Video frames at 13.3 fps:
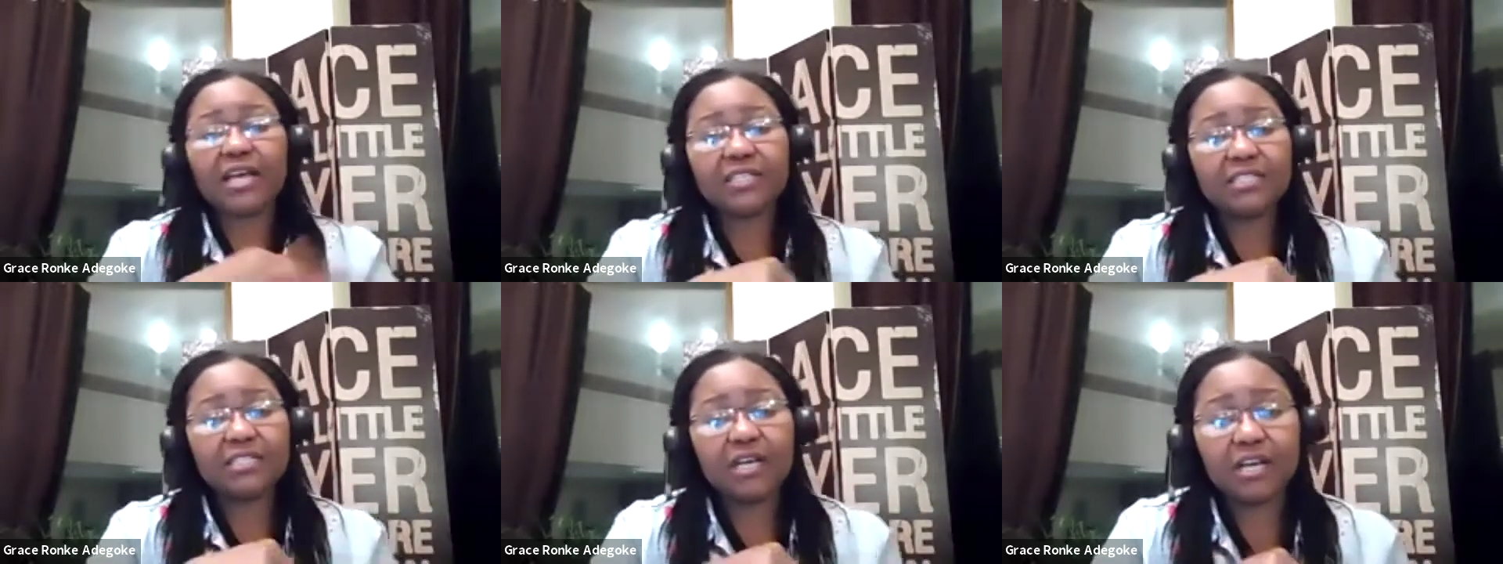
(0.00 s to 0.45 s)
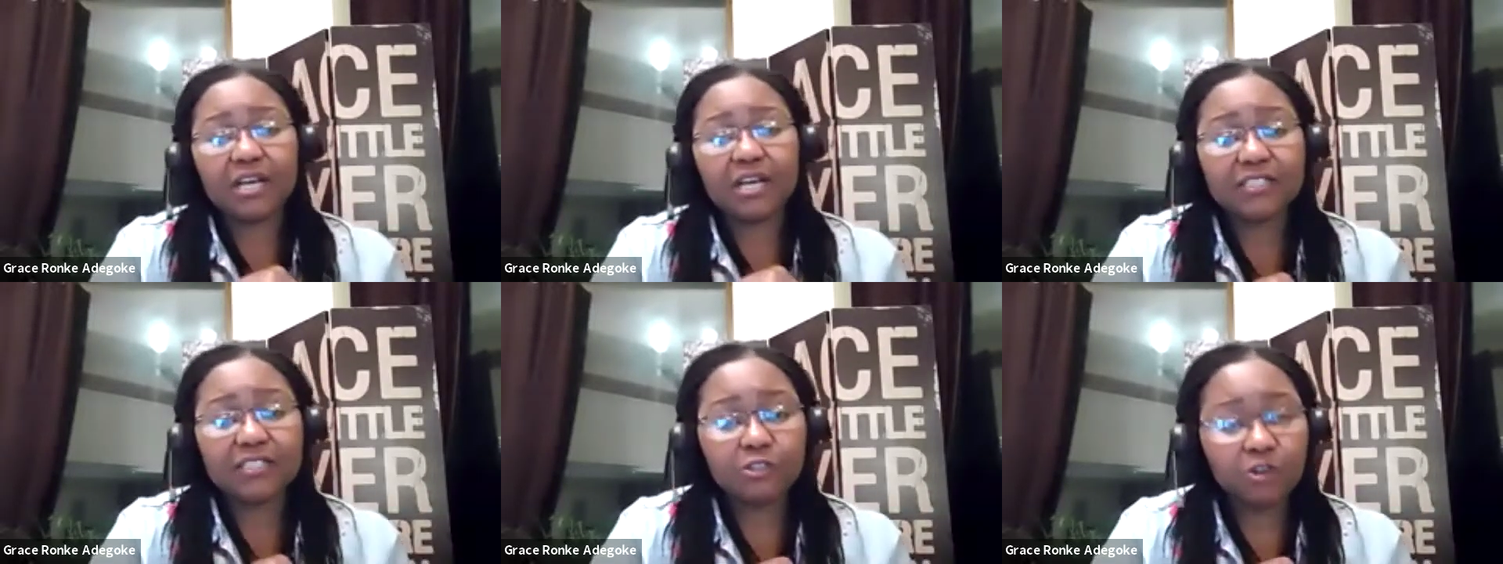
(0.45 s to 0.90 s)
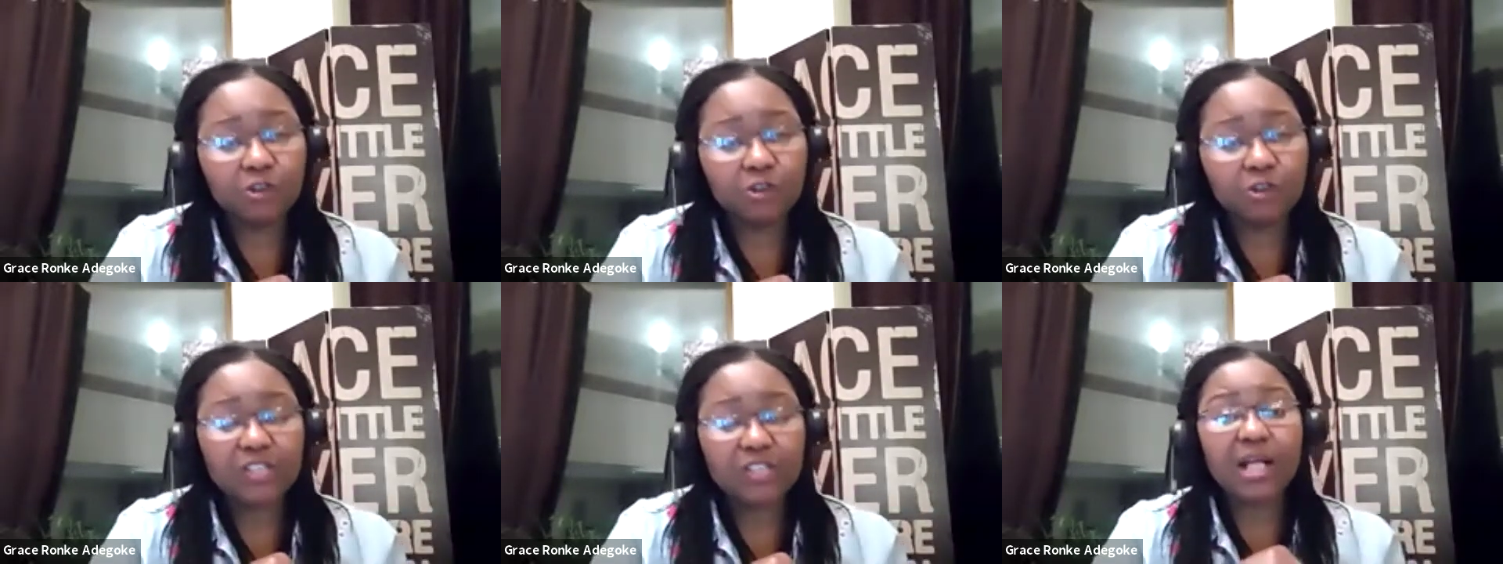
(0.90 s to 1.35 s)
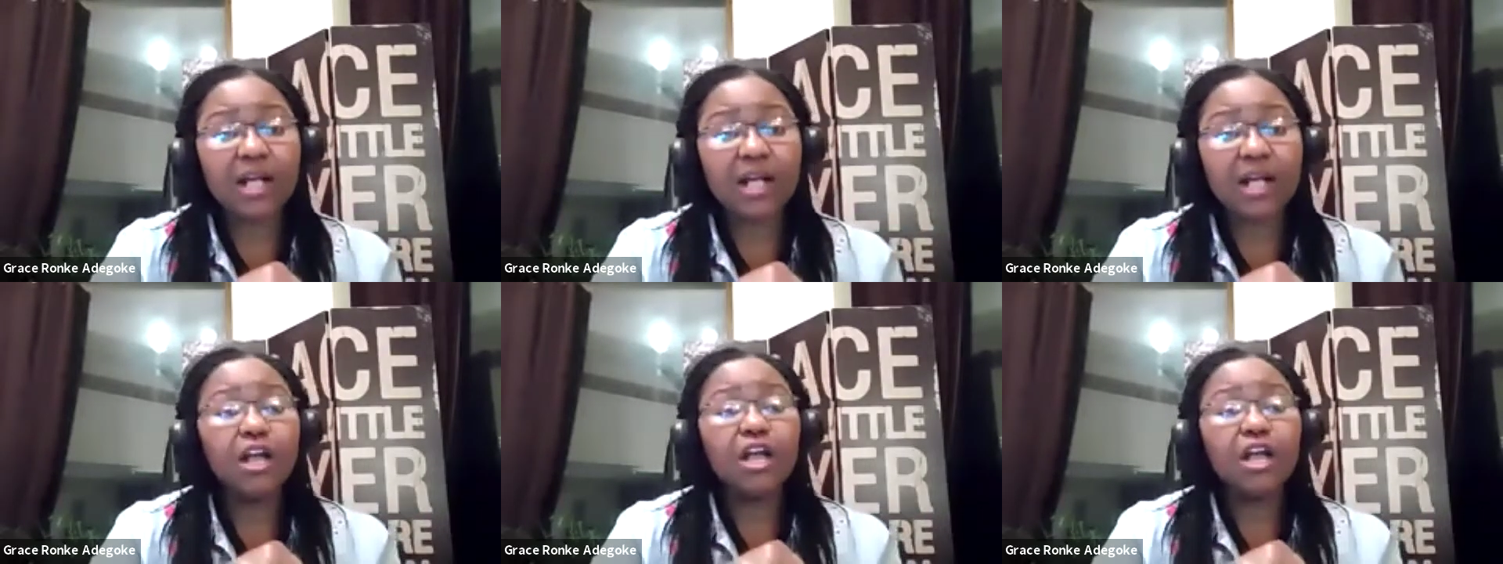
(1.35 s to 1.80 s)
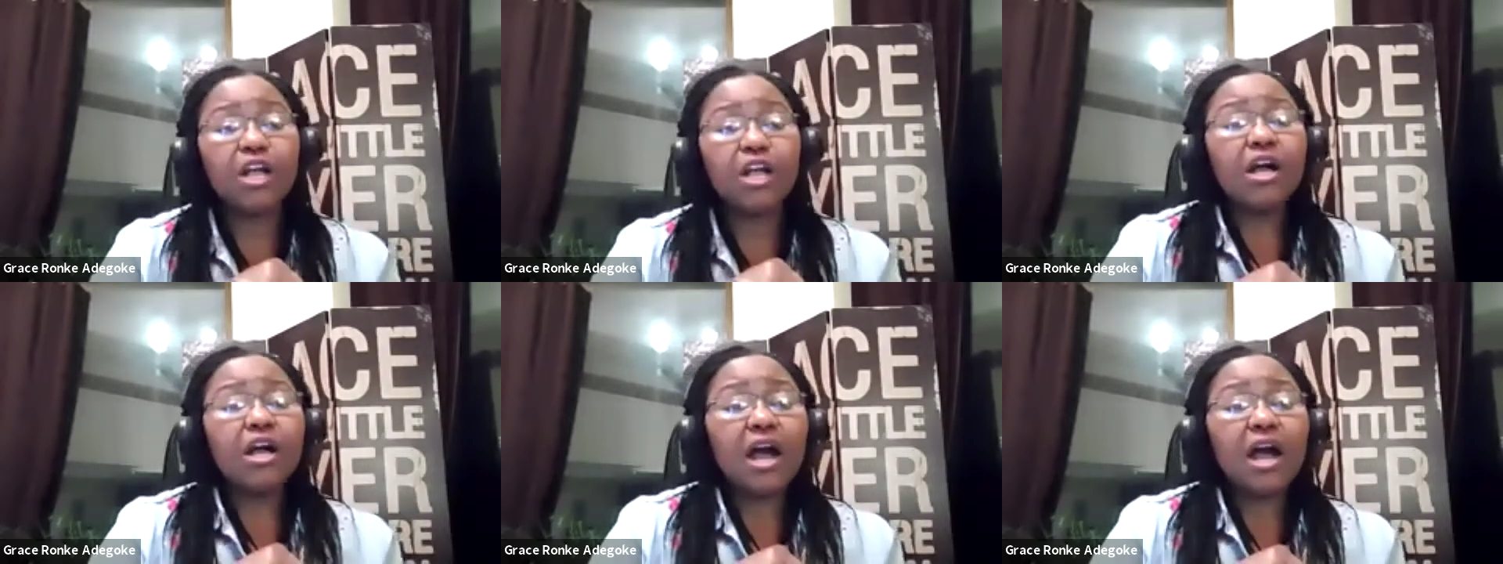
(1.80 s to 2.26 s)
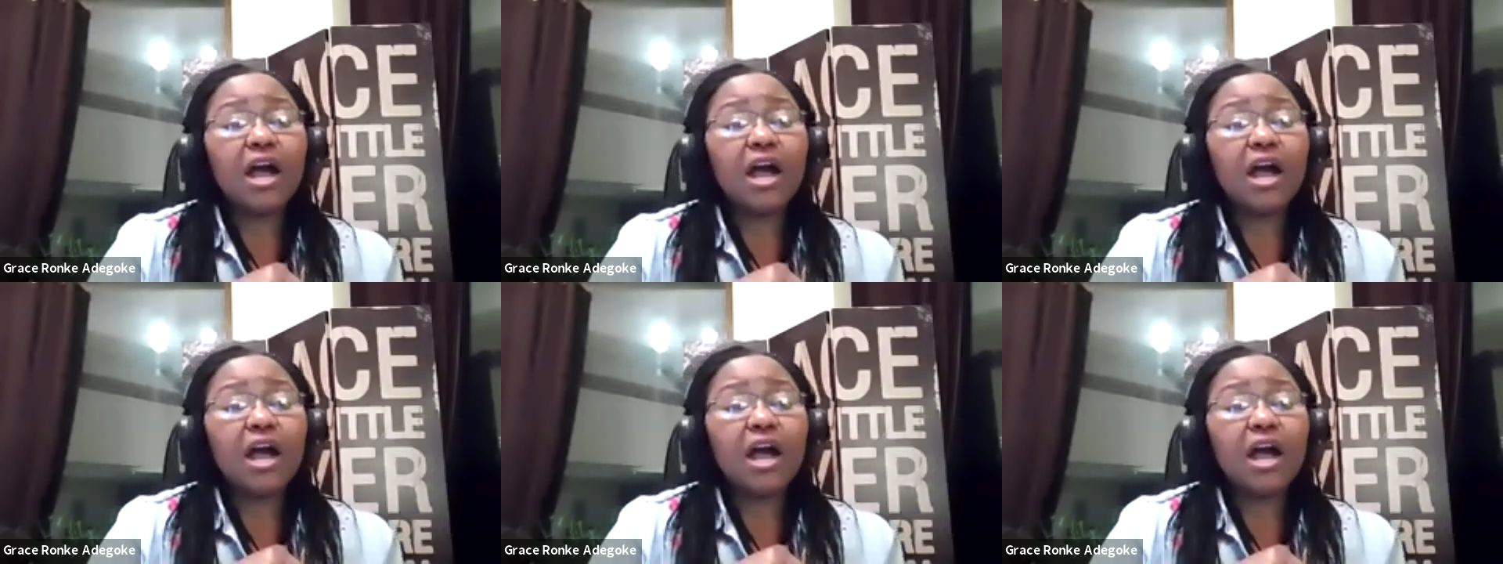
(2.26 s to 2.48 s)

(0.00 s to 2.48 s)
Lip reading: my husband is a doctor as well,